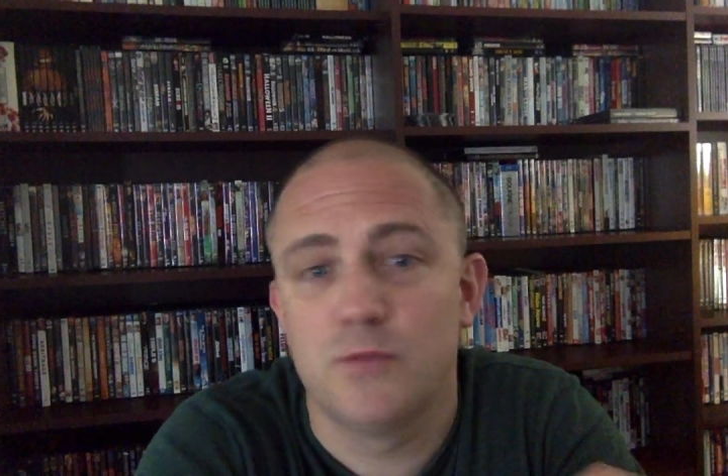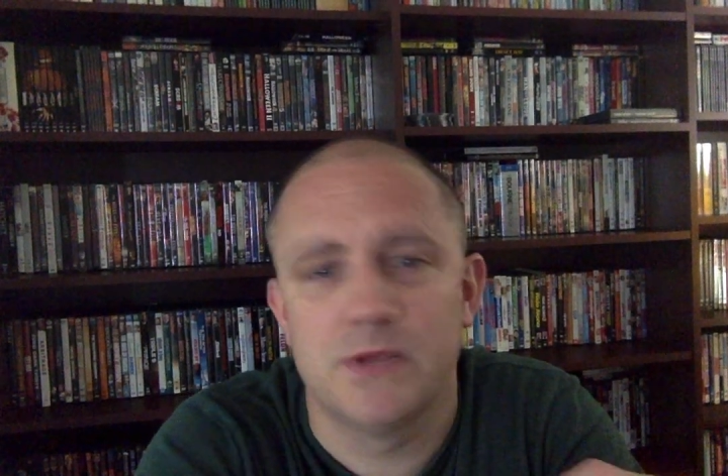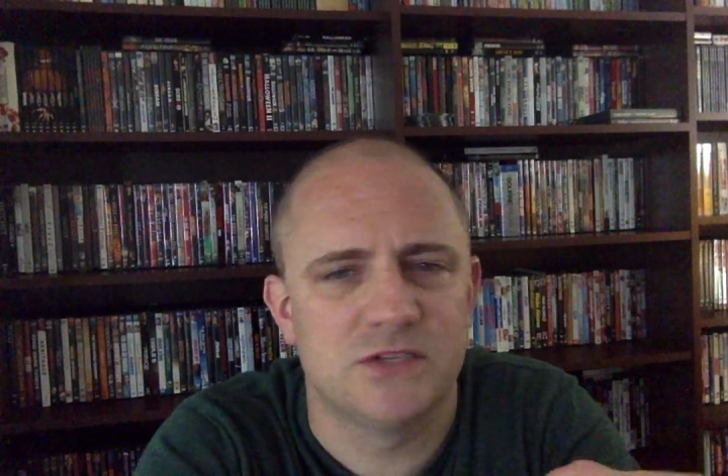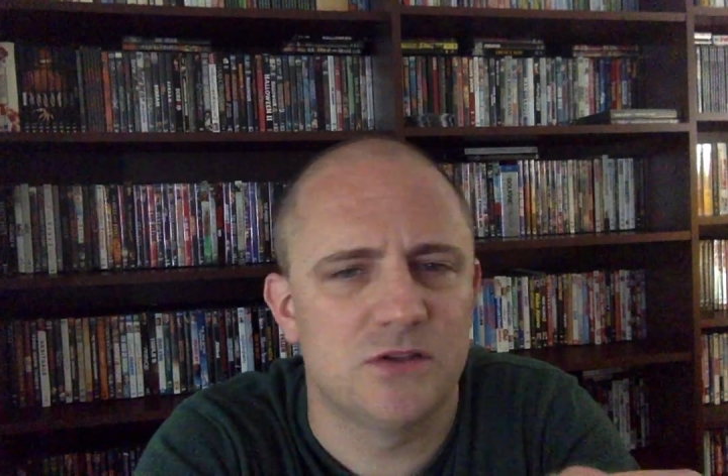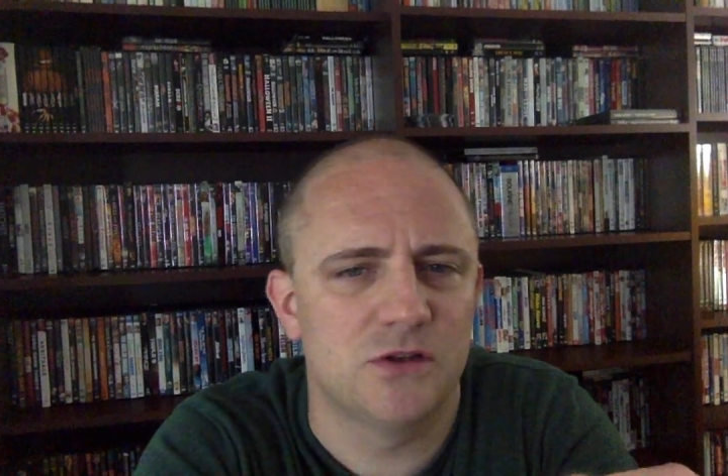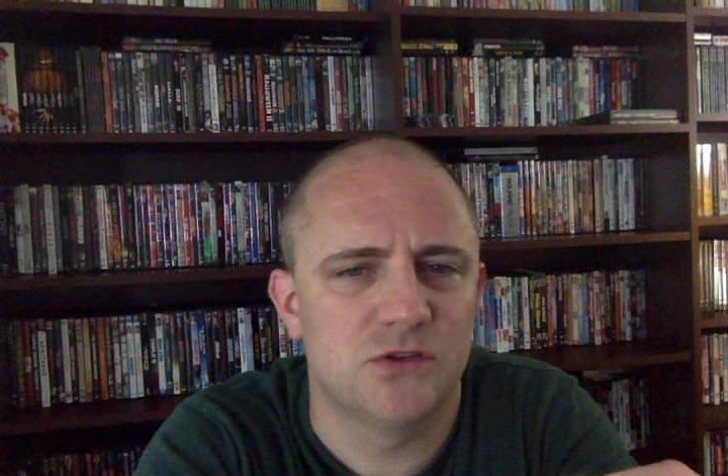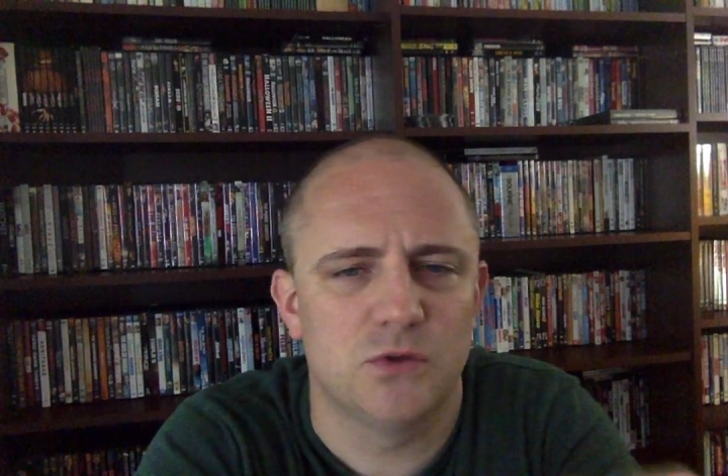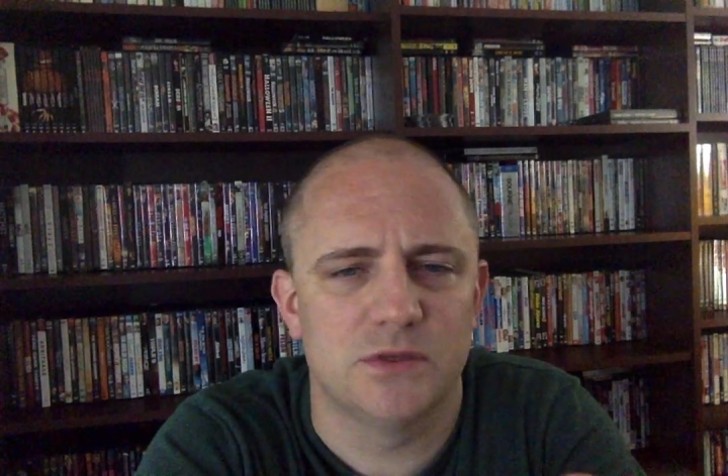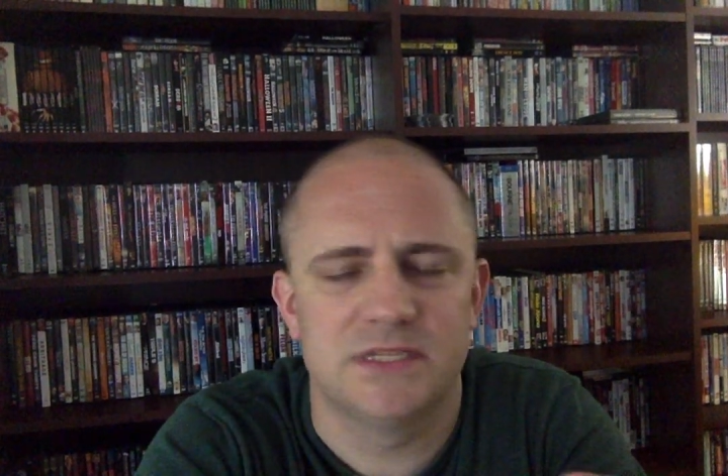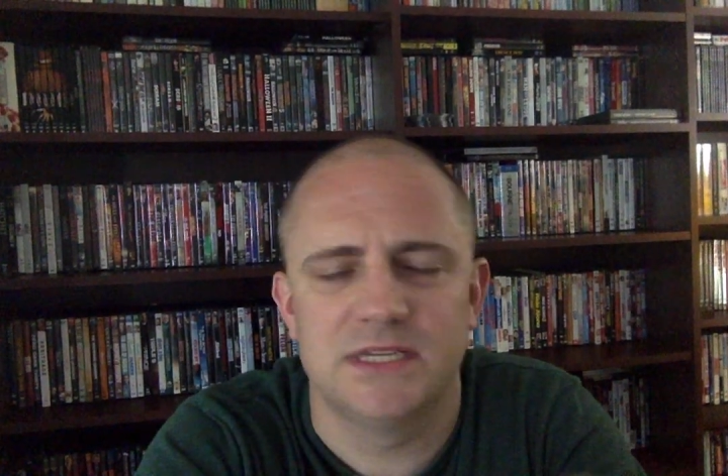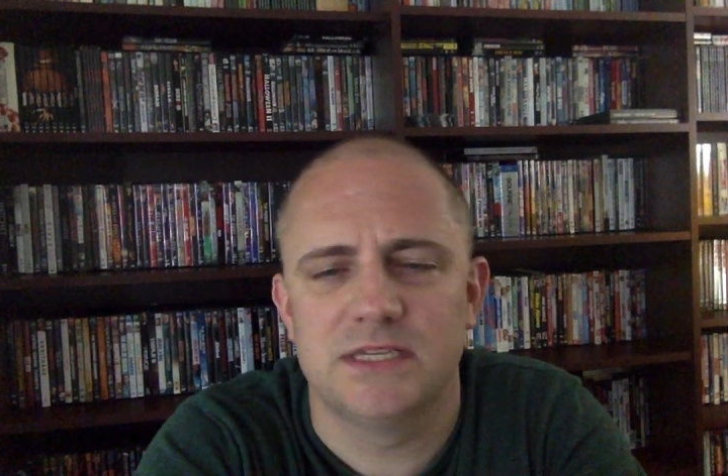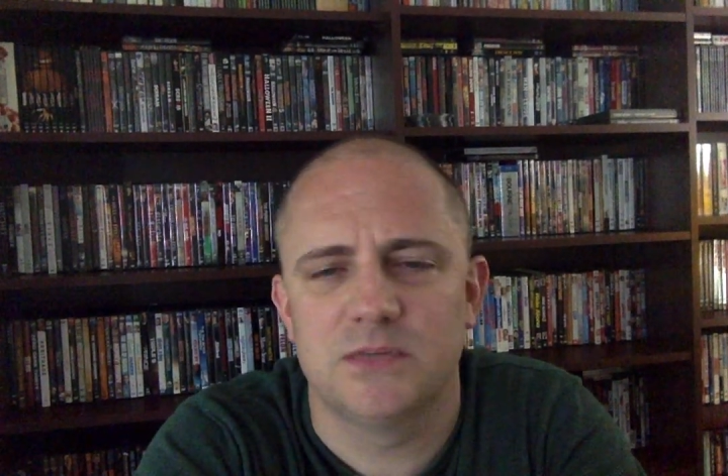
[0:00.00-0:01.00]
best starts all
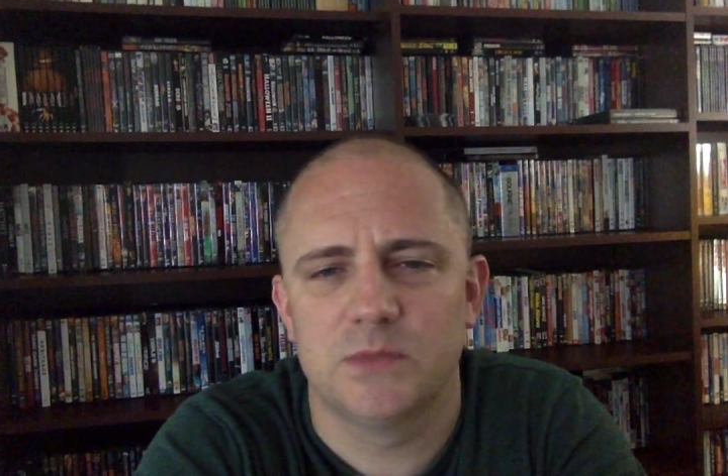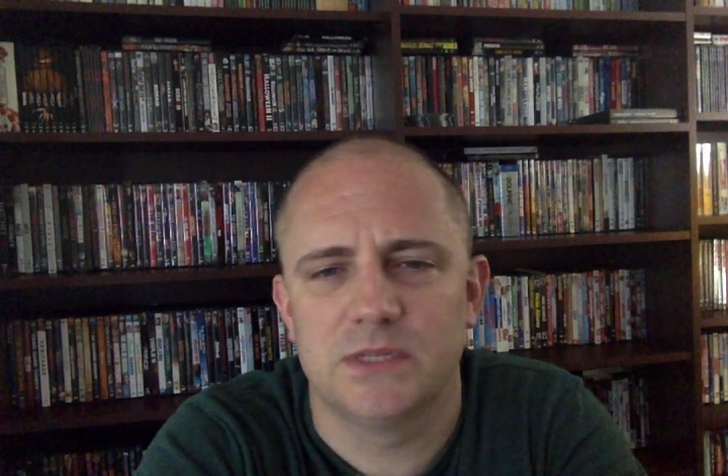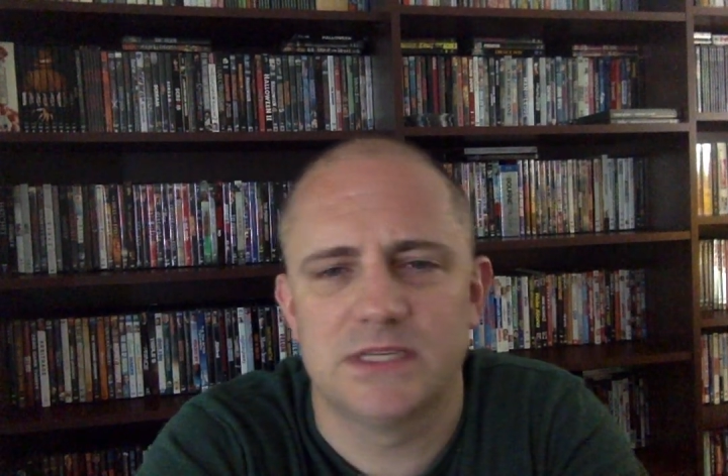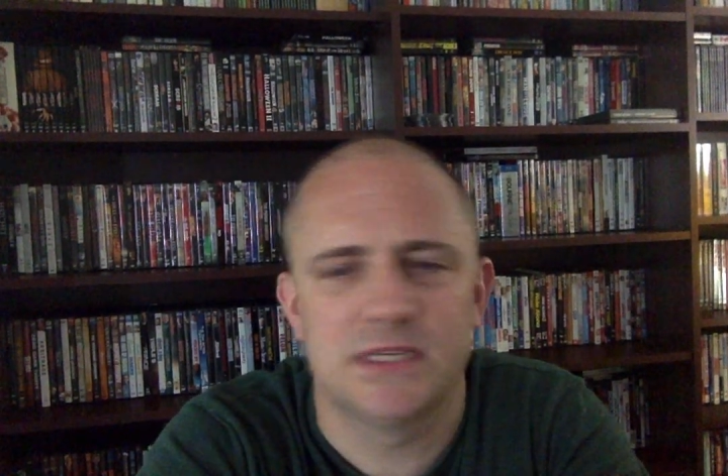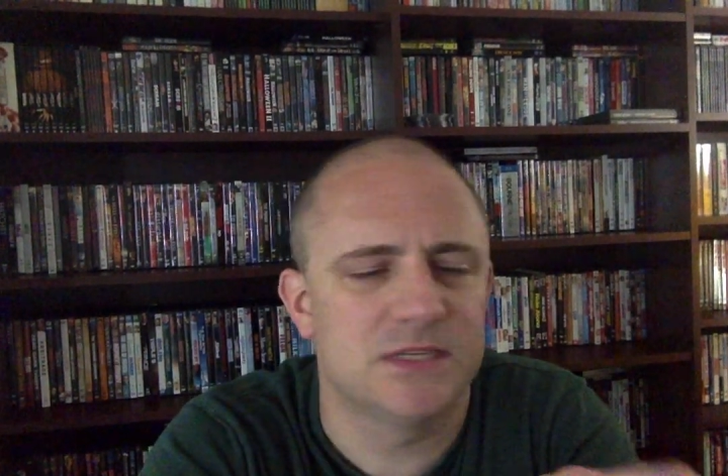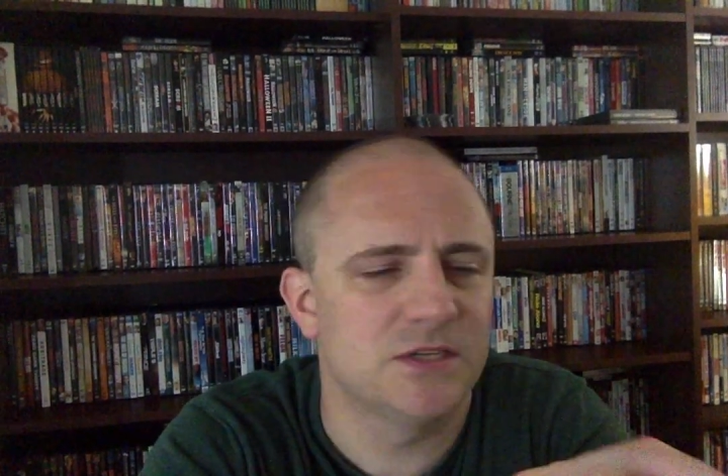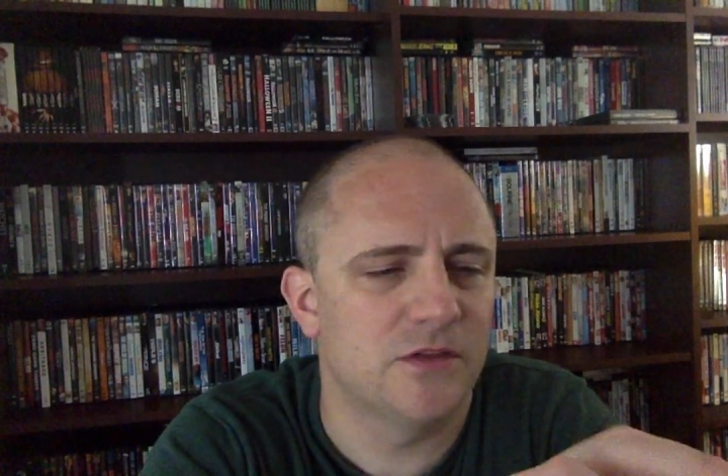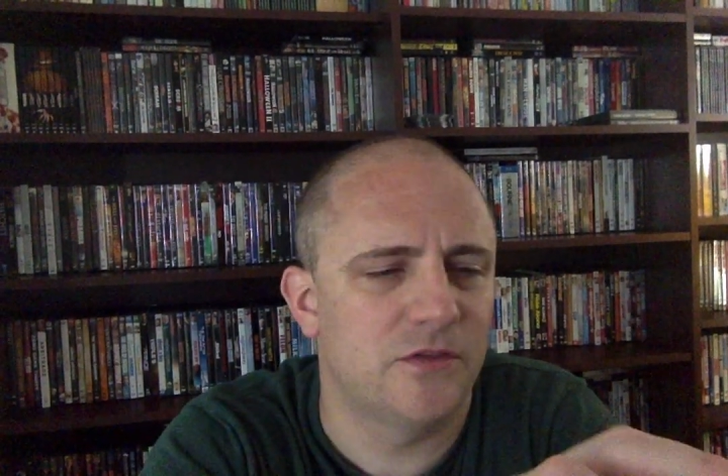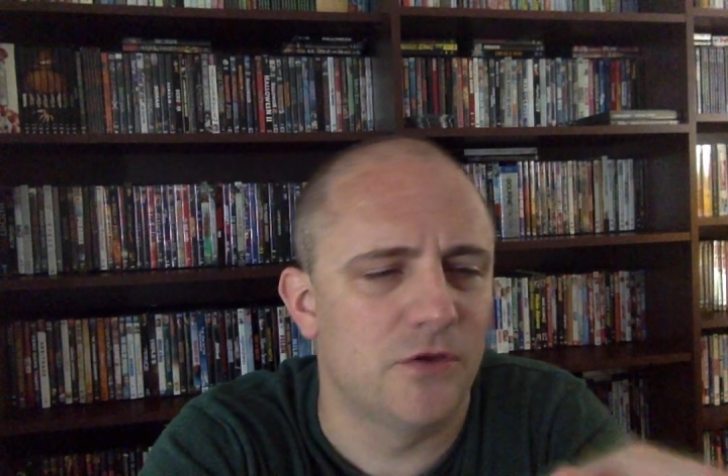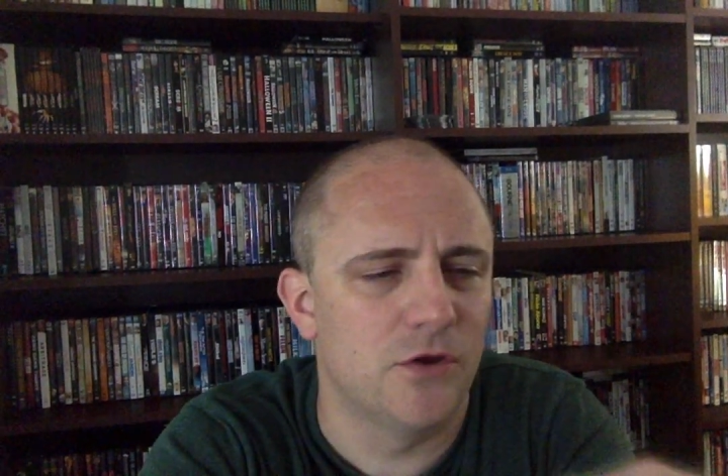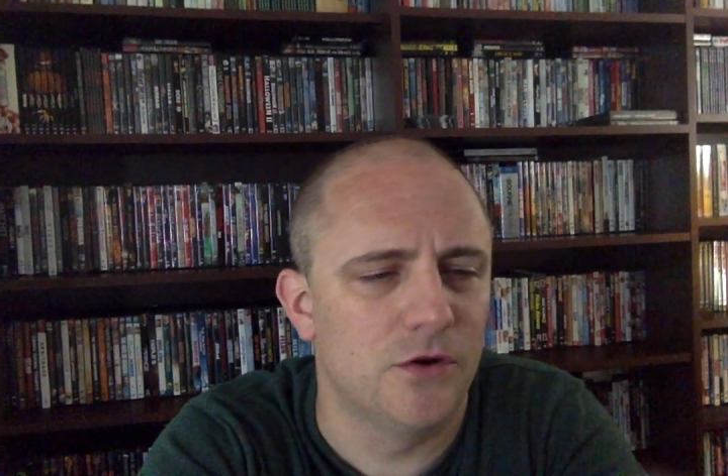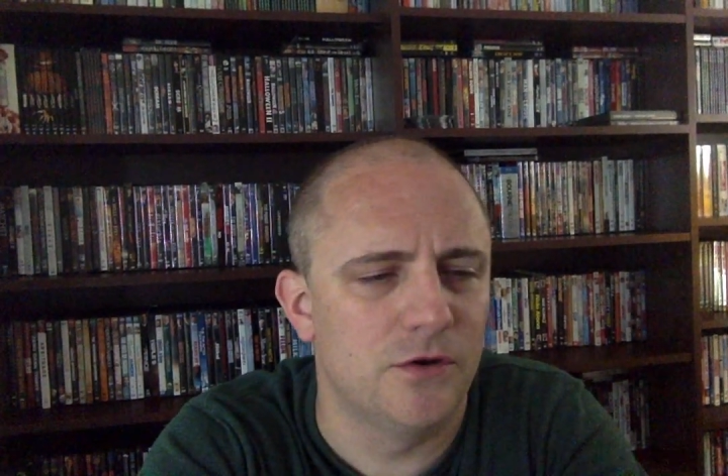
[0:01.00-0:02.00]
season, with six and a
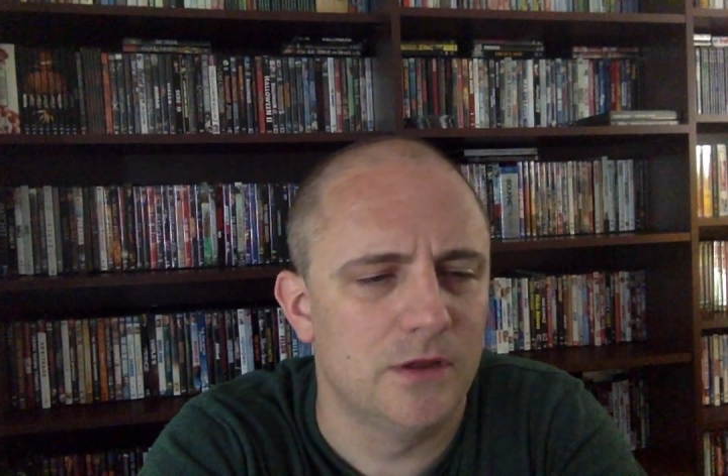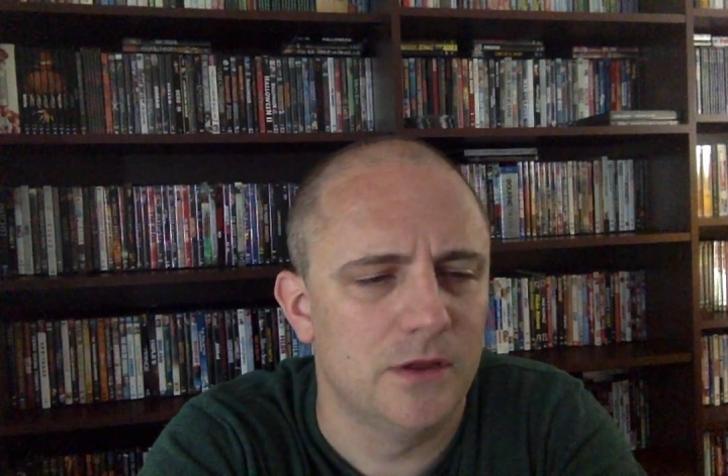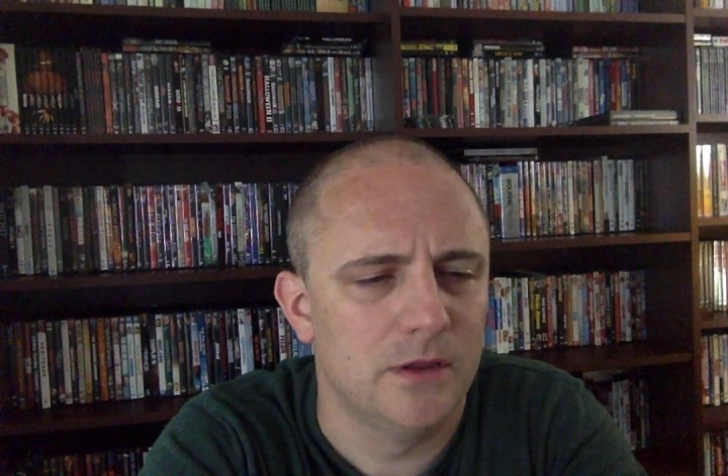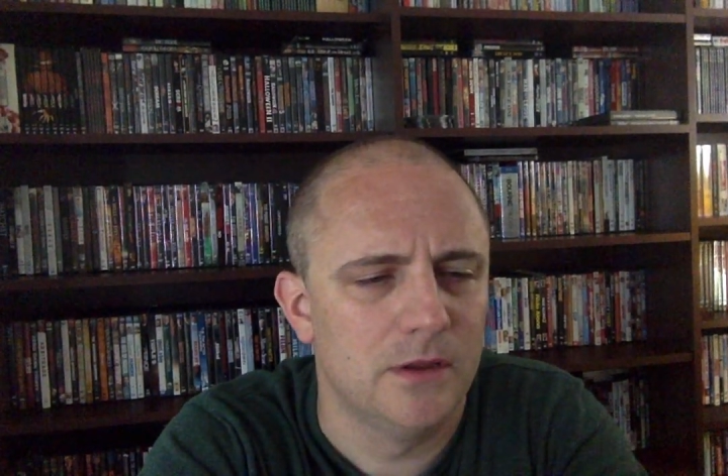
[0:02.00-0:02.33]
third,